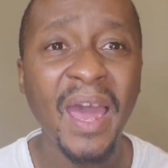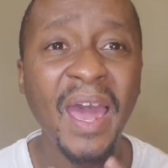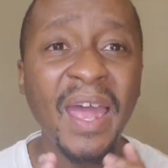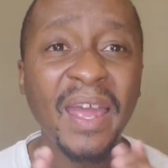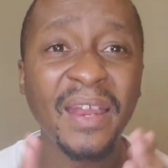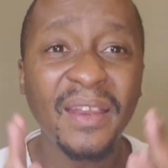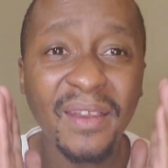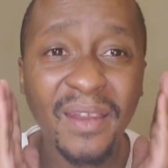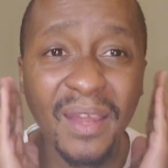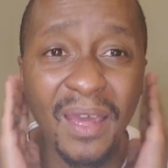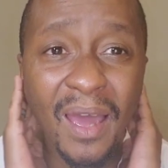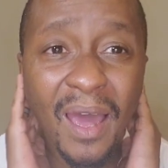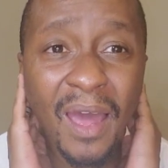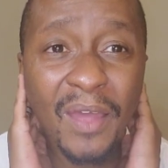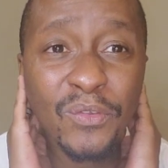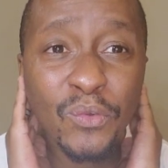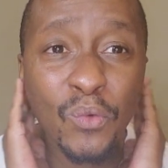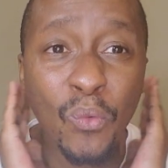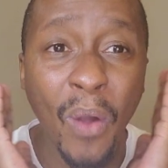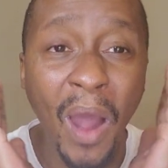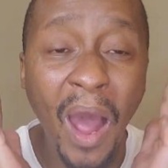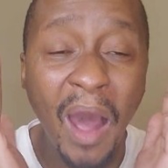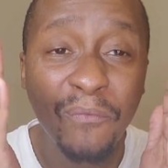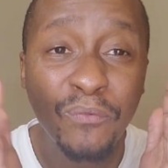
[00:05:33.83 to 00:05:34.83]
and
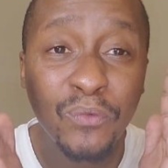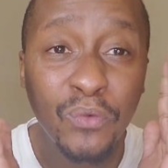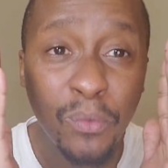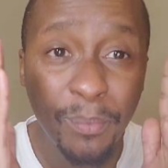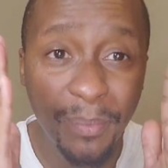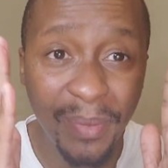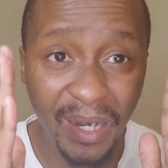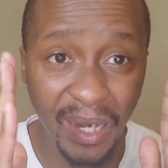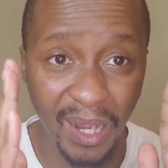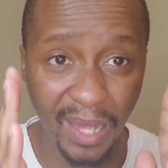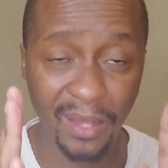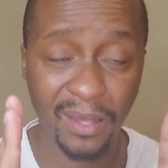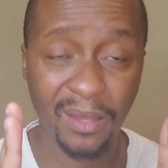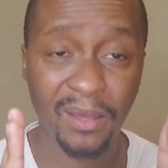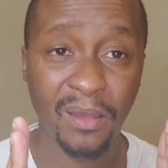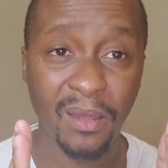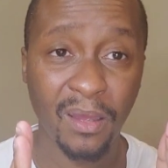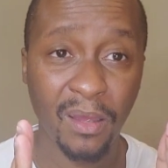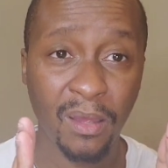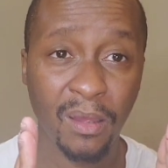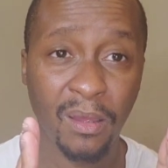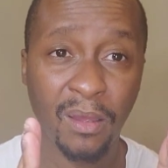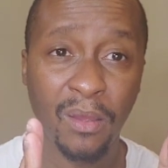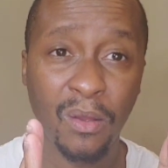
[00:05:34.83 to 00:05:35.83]
you have to be like,
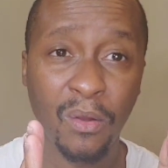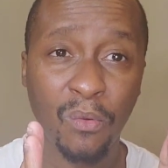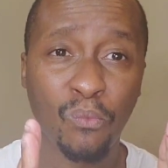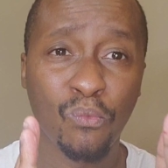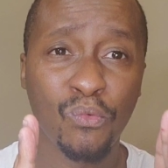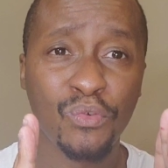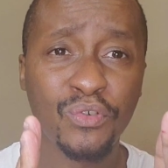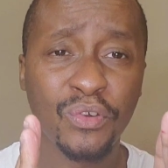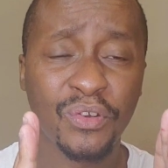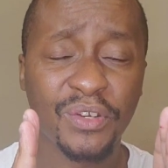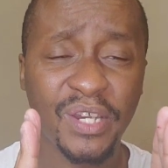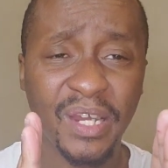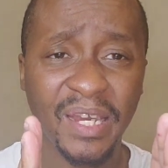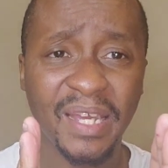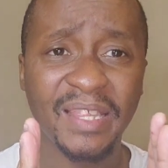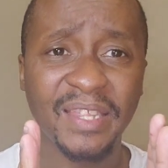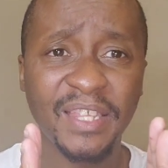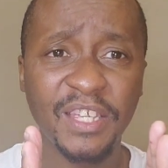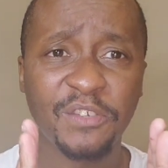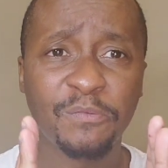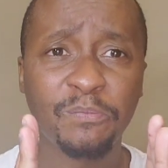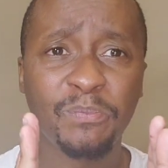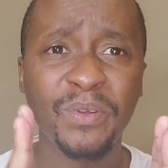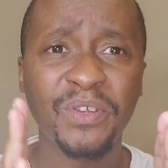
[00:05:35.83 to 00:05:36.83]
when you're taking
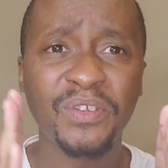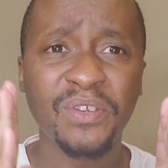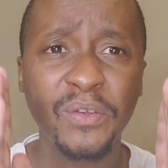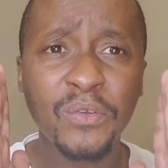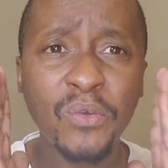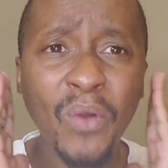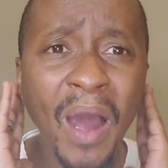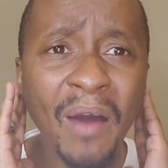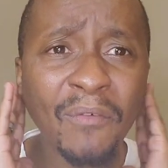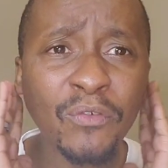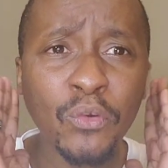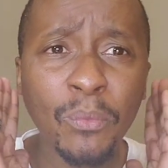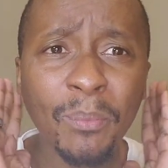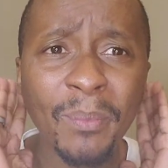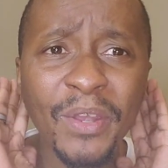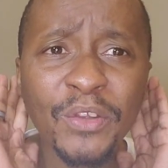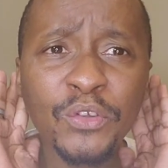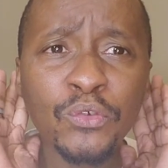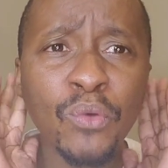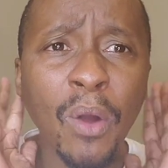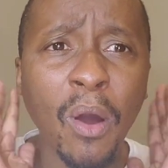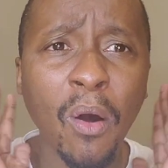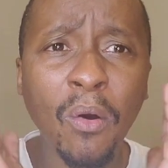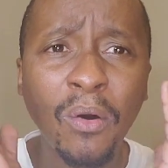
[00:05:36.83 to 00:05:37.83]
this picture, you have to make
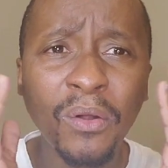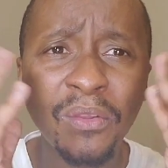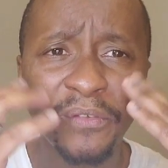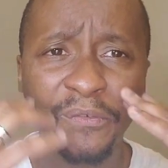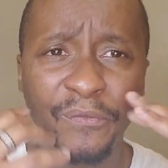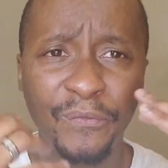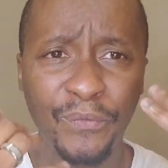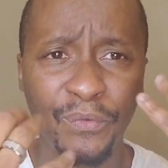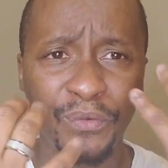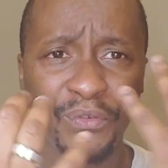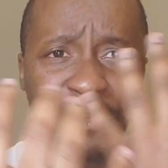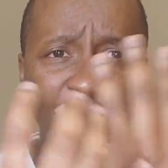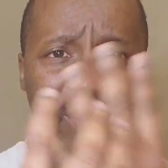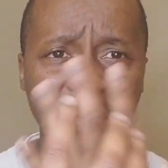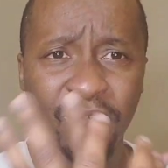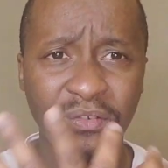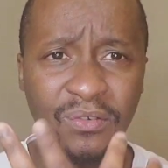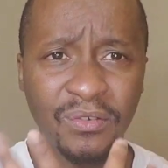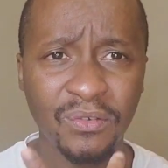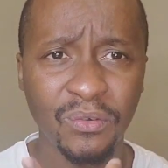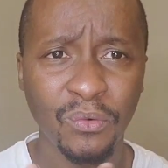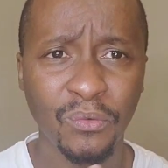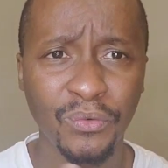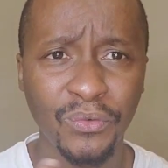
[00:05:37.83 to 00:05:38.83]
sure all the
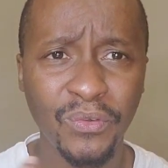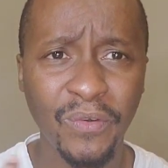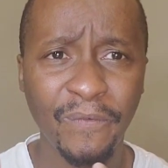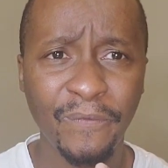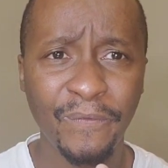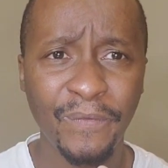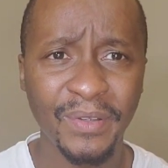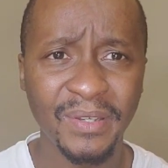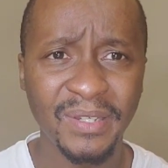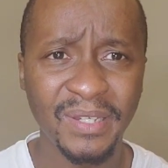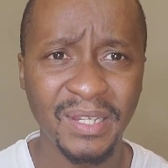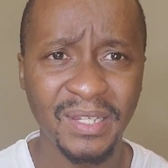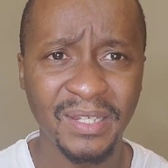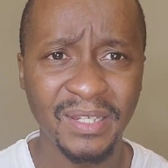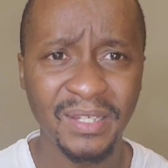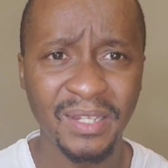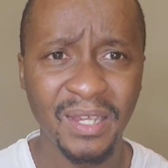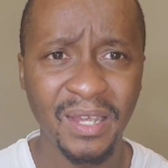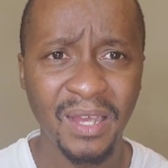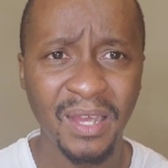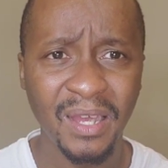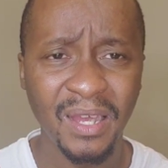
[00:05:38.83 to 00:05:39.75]
features on your faces